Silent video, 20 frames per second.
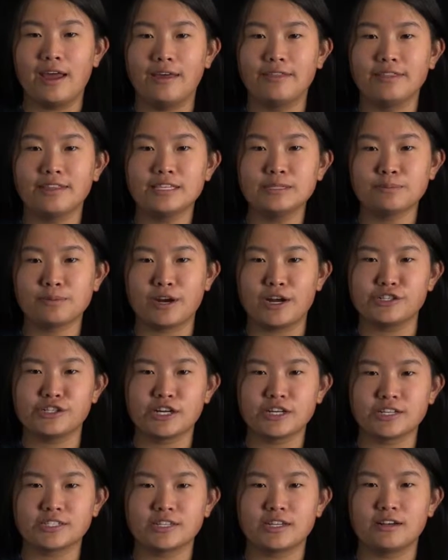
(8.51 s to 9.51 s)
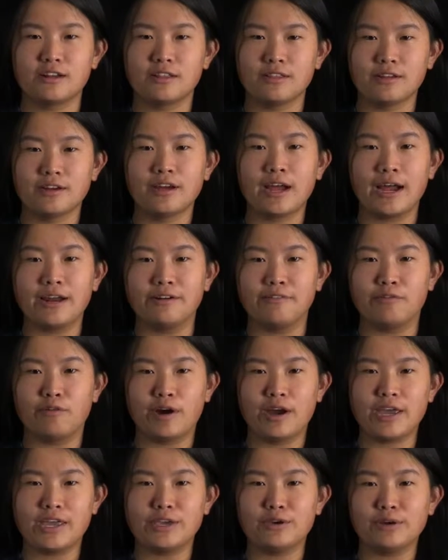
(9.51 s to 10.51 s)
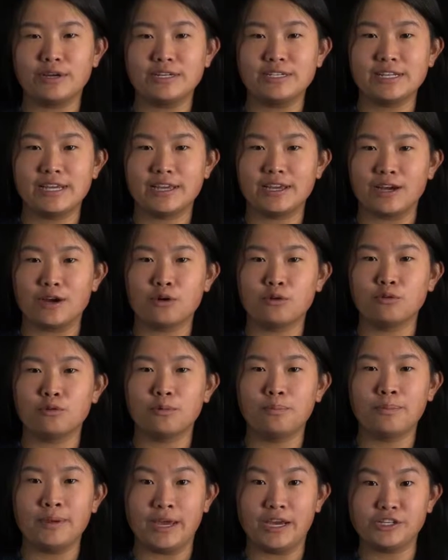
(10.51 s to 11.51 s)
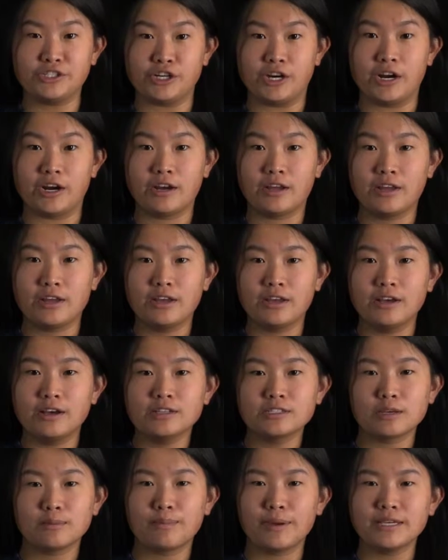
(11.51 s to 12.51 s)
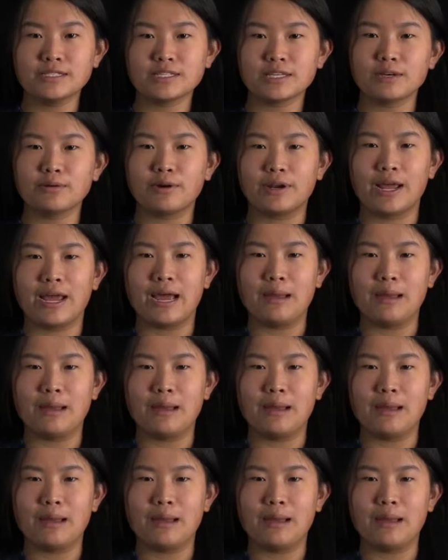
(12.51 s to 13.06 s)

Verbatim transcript: And this project is another kind of way you can take a cool picture. So basically what